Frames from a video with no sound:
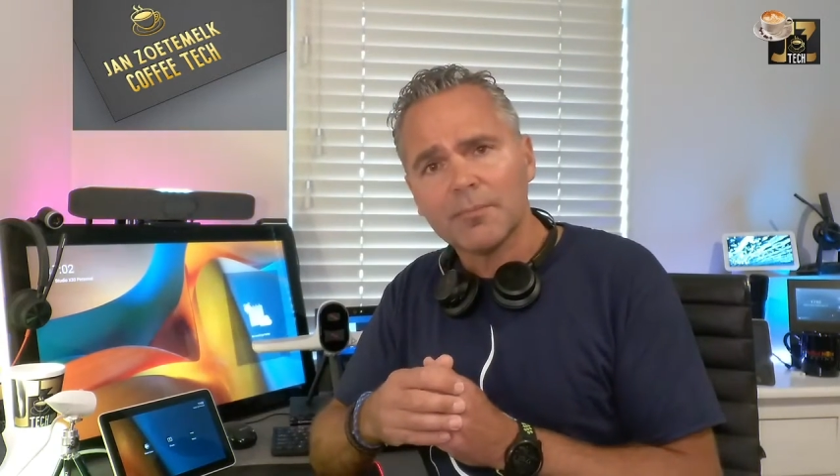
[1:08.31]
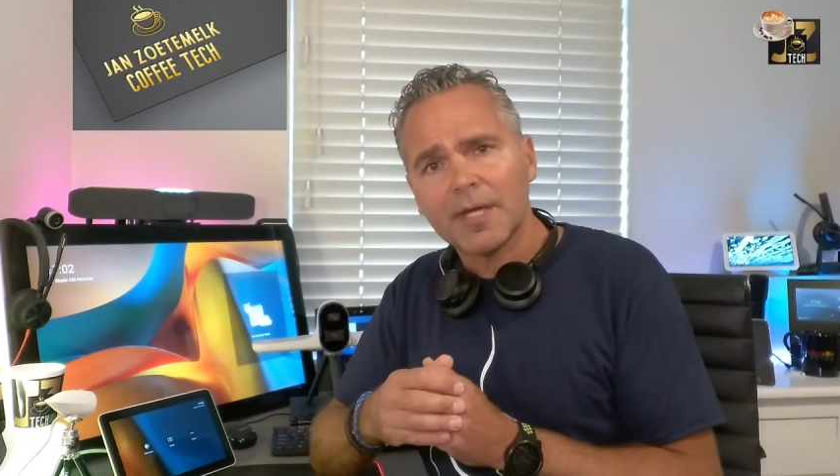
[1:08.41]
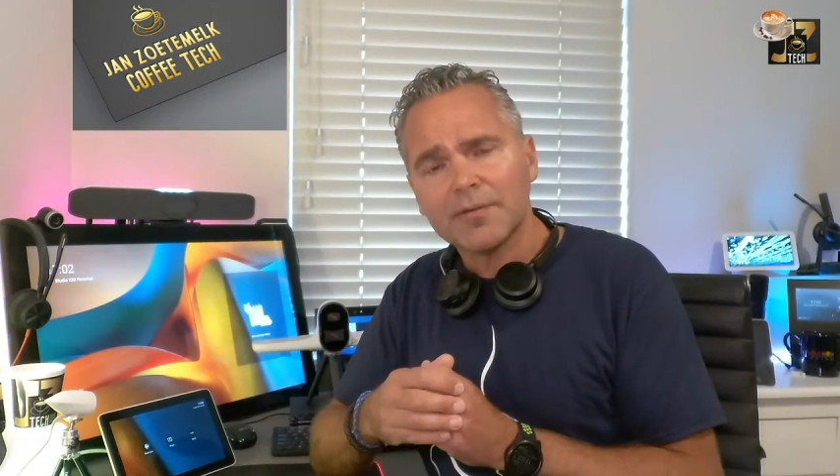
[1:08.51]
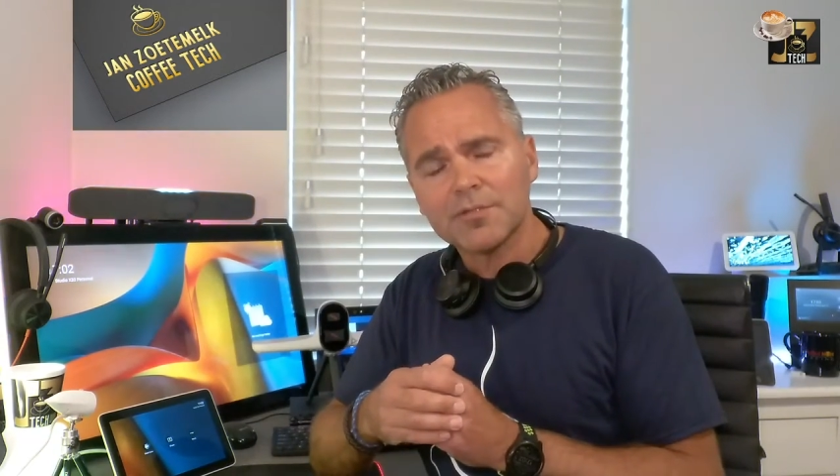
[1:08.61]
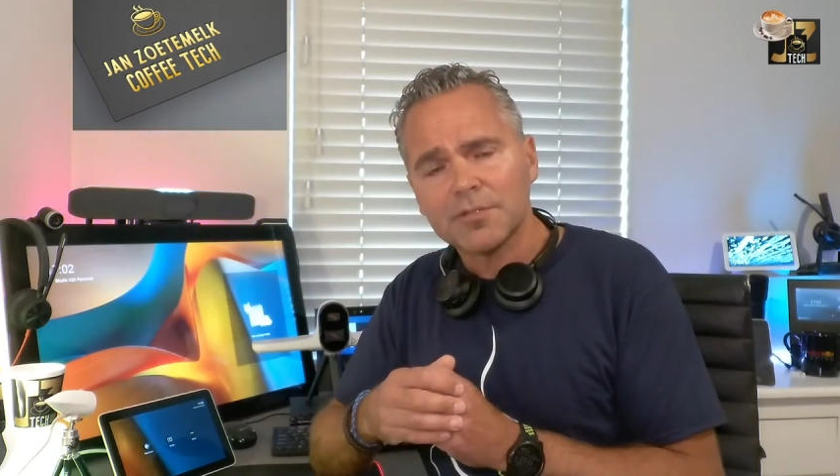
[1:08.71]

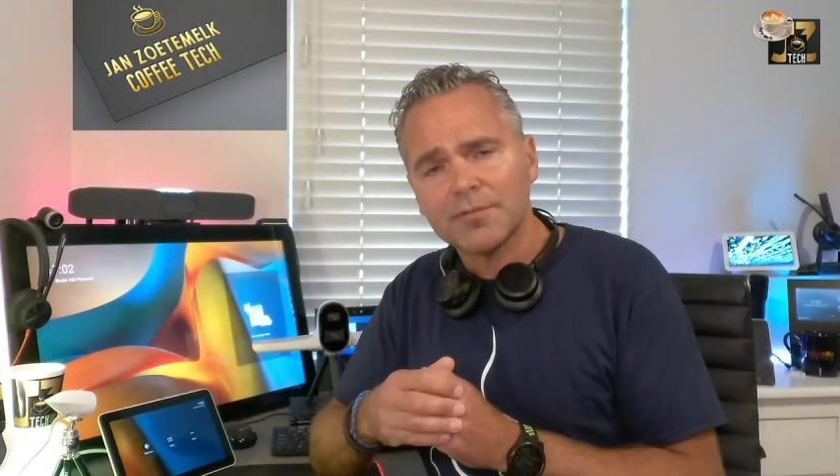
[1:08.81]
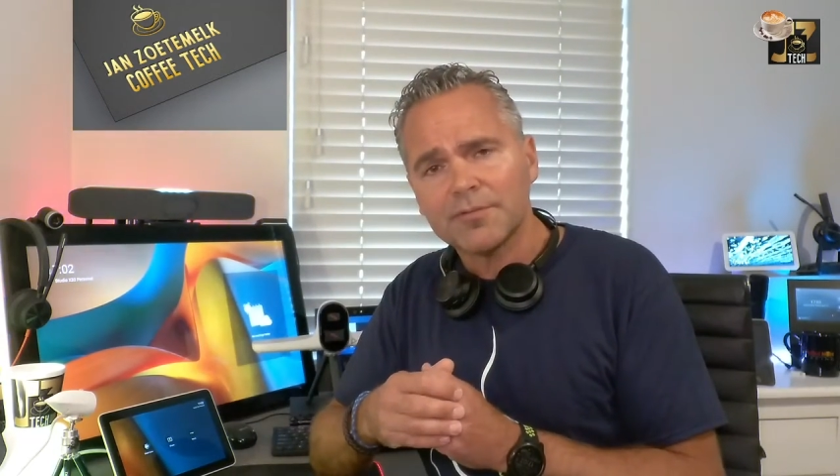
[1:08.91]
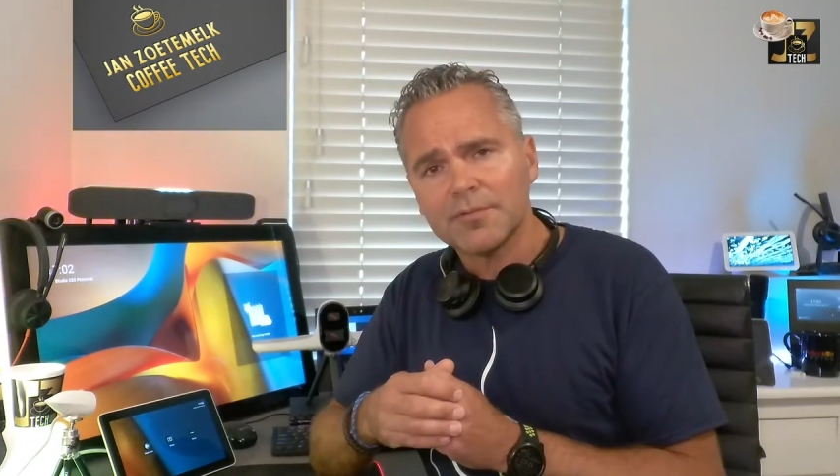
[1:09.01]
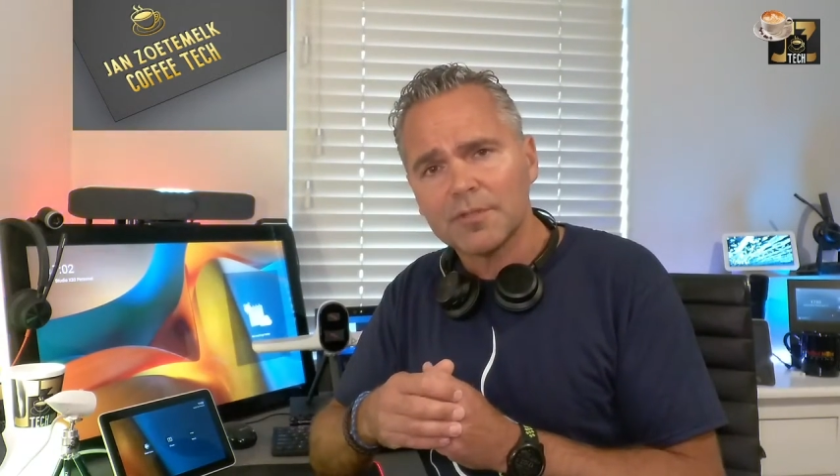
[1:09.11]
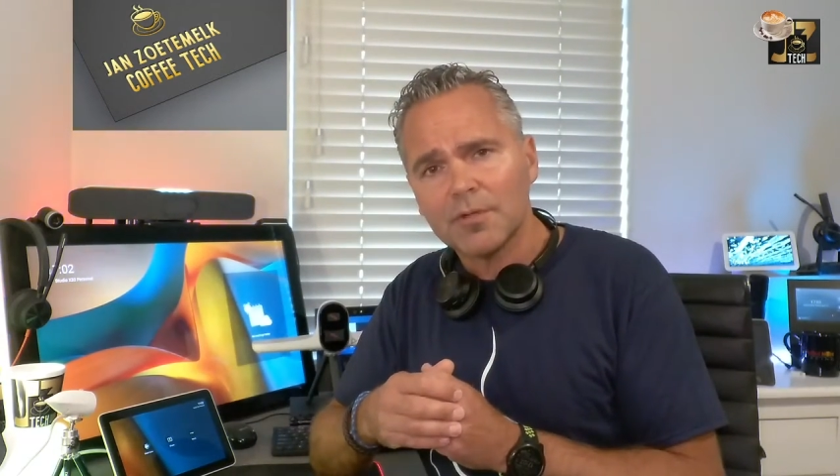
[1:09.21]

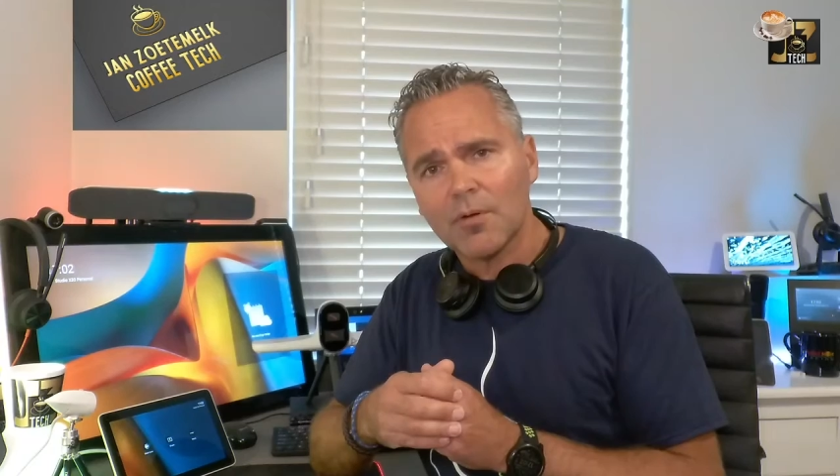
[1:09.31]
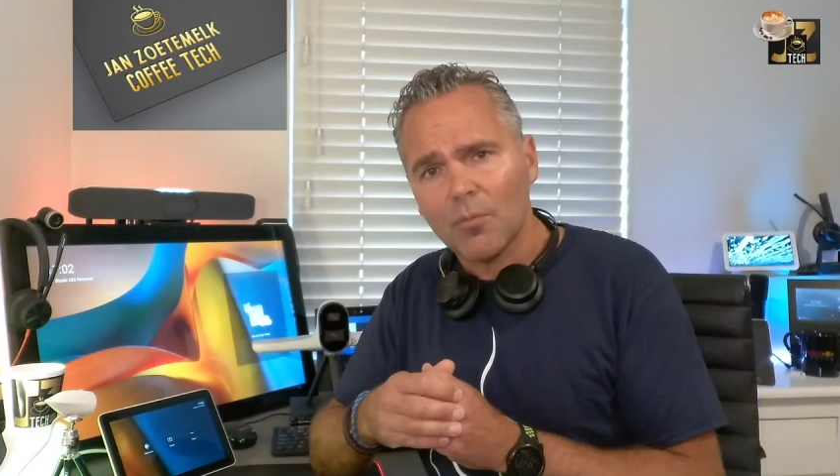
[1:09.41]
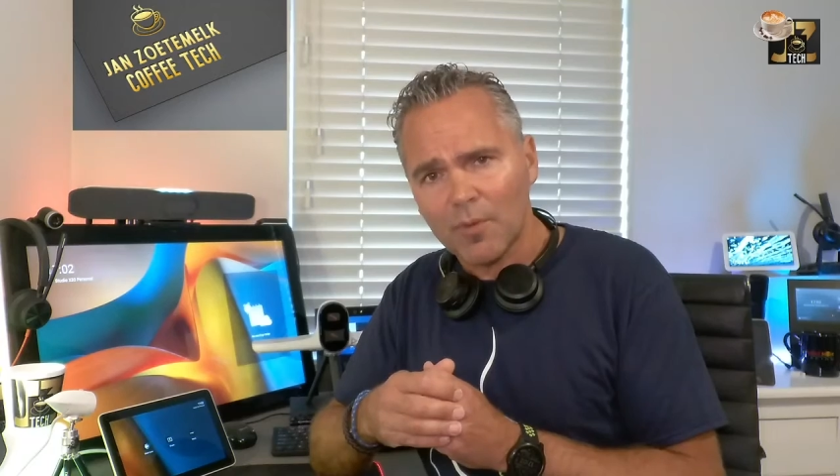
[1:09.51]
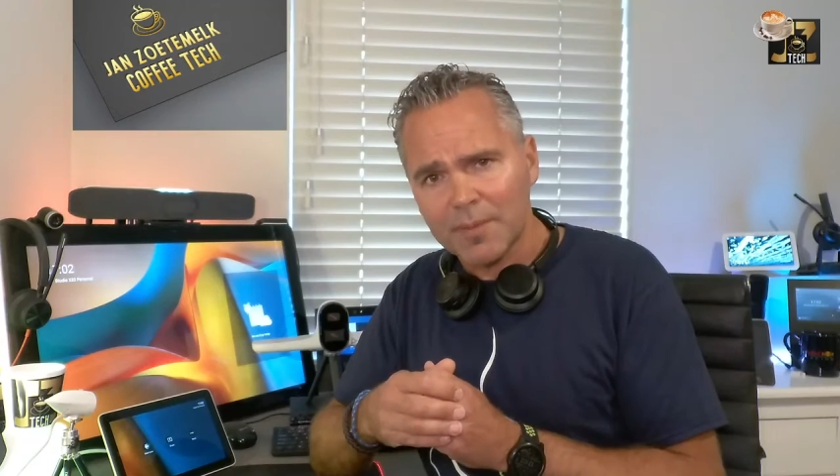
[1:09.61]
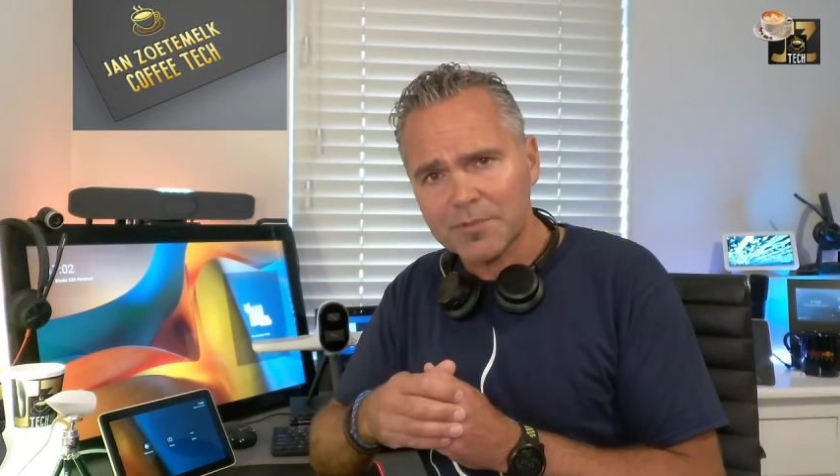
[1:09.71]
Microsoft
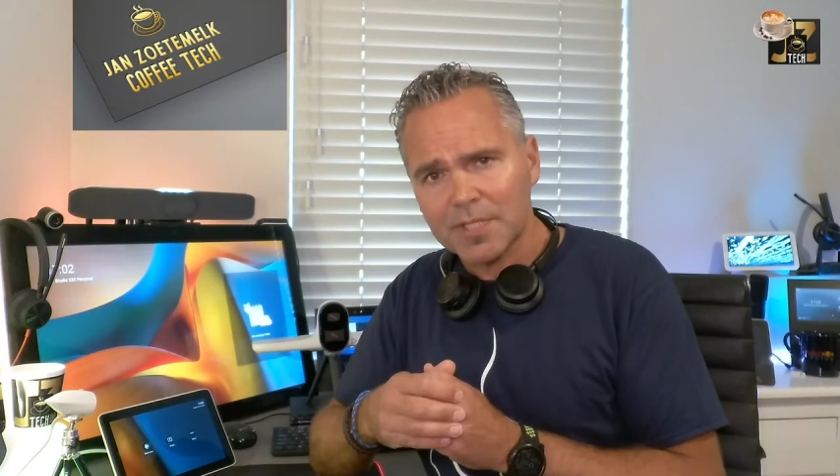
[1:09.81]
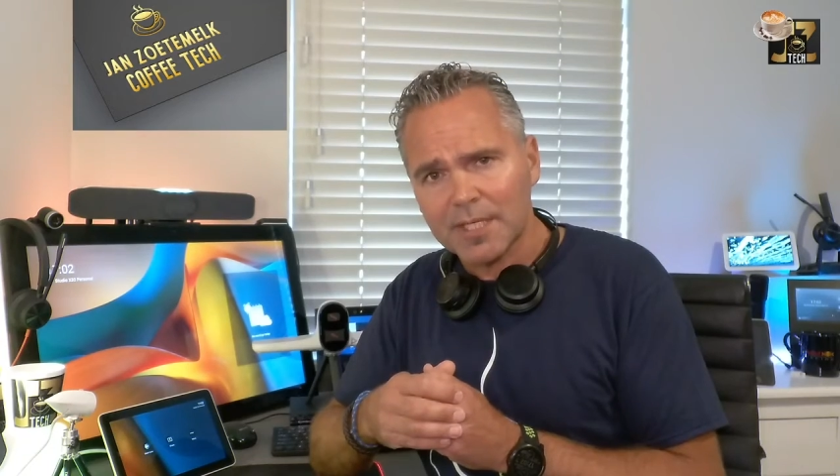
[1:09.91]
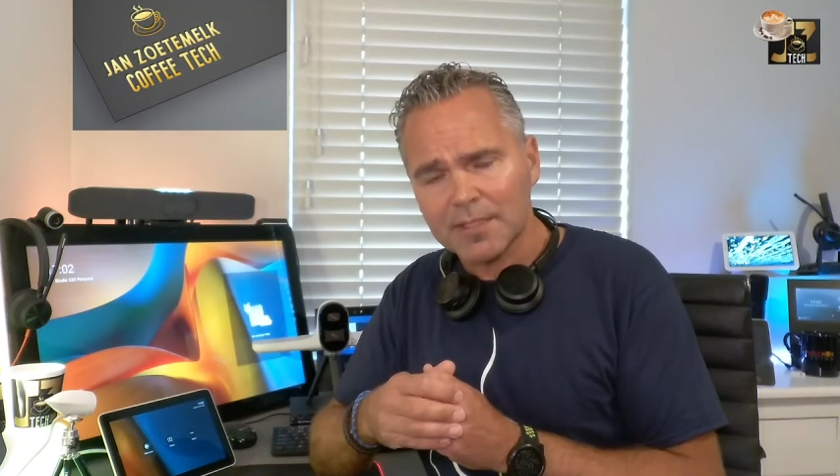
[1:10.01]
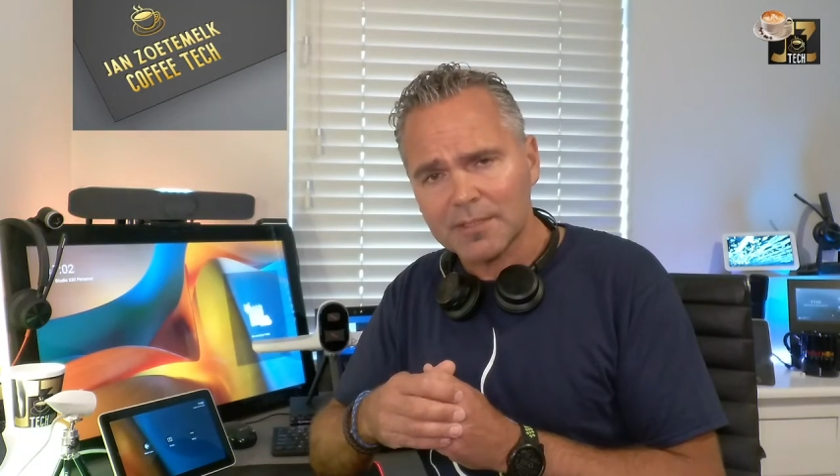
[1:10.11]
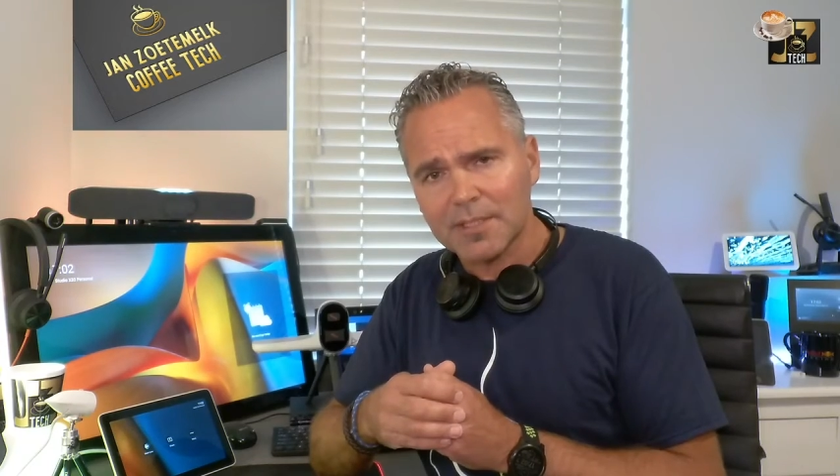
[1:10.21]

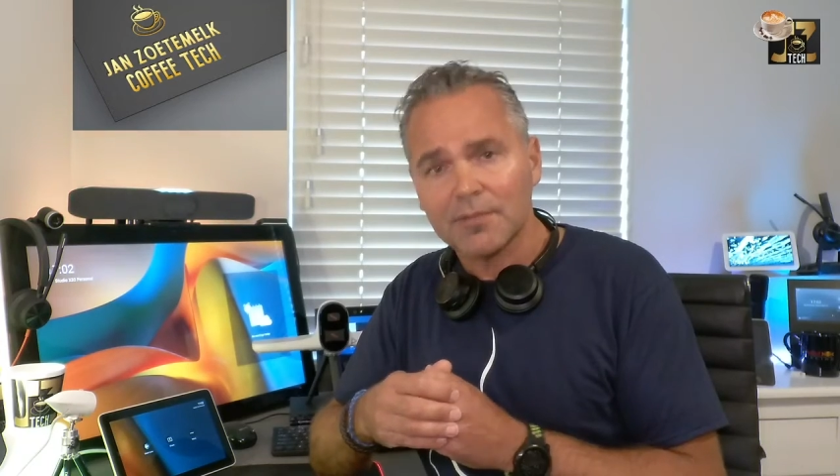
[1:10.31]
website.